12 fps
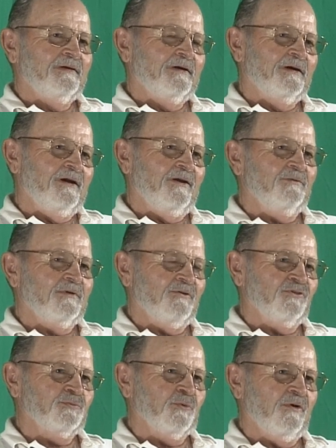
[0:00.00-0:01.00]
I, I
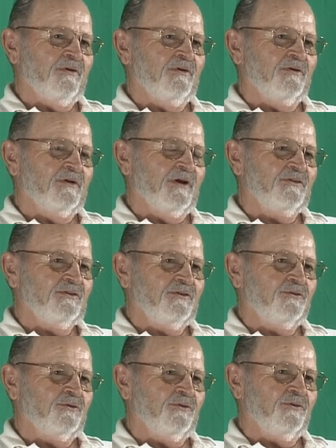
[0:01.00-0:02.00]
was born here in
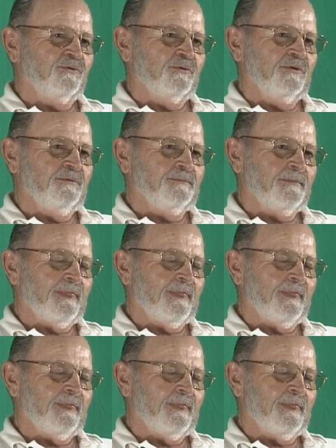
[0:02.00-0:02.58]
1933.